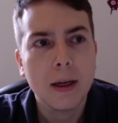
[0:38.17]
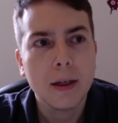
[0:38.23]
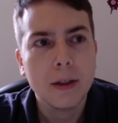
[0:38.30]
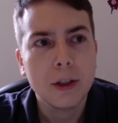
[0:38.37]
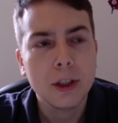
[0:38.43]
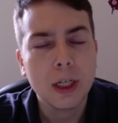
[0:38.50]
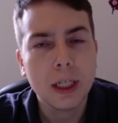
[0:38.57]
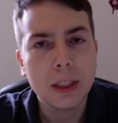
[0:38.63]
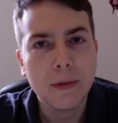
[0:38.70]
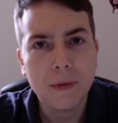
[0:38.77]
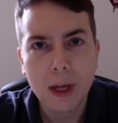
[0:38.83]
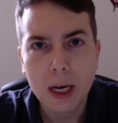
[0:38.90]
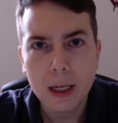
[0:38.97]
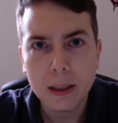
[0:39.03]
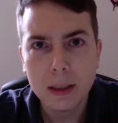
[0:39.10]
she says if
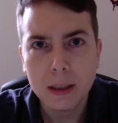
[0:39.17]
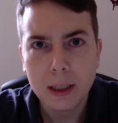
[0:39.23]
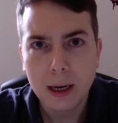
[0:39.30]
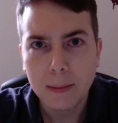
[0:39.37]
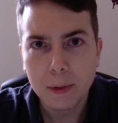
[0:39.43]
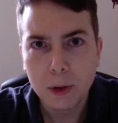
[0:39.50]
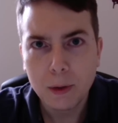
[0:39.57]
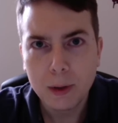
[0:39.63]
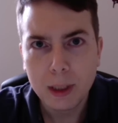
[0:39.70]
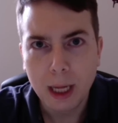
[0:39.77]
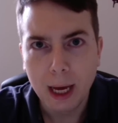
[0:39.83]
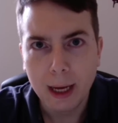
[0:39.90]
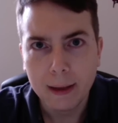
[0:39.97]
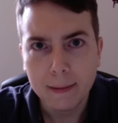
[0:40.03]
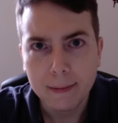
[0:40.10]
they didn't stop doing
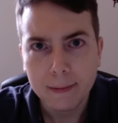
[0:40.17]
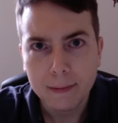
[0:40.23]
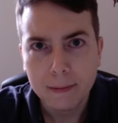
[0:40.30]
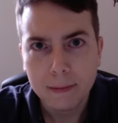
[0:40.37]
that,